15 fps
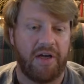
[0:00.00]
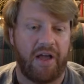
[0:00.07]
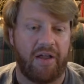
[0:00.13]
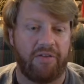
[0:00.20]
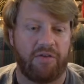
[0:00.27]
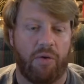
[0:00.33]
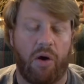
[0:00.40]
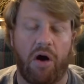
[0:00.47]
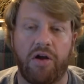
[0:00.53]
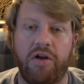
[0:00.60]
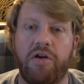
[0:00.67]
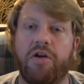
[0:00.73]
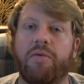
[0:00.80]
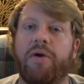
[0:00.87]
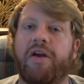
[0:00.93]
And so all
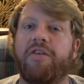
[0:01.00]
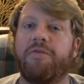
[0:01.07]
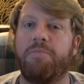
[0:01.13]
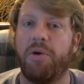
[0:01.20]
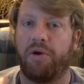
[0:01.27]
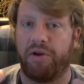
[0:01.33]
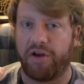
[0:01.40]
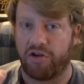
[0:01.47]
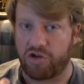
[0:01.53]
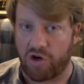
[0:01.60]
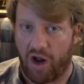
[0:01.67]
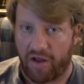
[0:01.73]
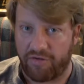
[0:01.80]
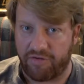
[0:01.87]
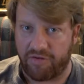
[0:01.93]
you're doing is building
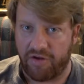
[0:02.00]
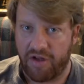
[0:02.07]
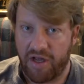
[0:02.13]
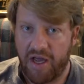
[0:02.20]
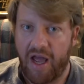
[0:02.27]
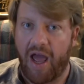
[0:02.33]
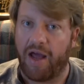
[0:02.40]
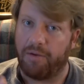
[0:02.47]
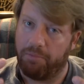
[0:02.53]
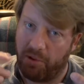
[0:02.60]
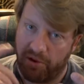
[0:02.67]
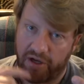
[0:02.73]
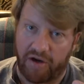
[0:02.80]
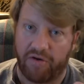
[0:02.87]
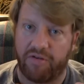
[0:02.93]
trust and
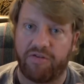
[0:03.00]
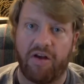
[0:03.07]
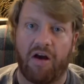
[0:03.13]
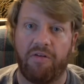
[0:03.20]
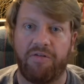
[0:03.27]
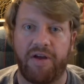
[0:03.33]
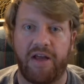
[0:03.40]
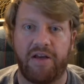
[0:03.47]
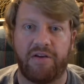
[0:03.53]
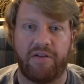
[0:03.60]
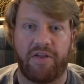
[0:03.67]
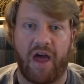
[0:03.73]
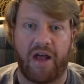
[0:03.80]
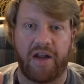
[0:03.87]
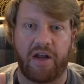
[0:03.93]
putting yourself into
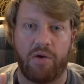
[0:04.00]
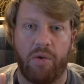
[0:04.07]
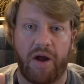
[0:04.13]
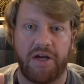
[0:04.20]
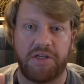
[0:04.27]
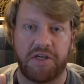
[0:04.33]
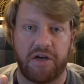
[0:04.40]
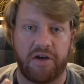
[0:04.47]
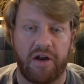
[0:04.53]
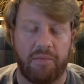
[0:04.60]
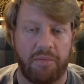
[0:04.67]
that equation